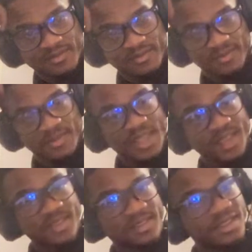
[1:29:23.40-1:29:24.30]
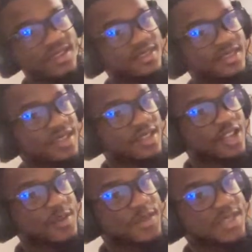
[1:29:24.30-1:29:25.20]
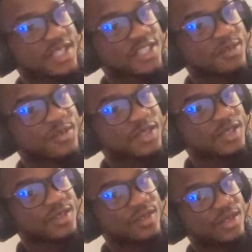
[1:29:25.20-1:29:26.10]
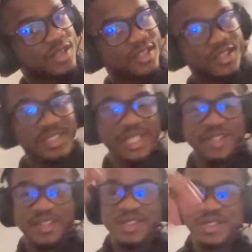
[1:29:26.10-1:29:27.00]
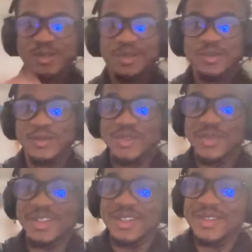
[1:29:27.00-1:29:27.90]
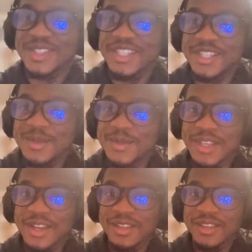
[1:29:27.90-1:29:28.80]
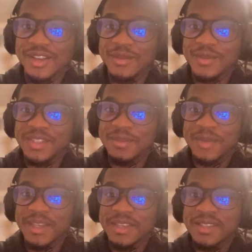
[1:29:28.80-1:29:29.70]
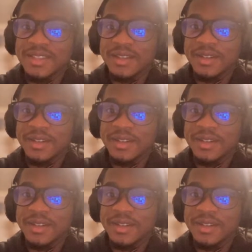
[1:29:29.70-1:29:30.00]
Yeah, in the comment section below, y'all let us know which one of those teams y'all thought was the best.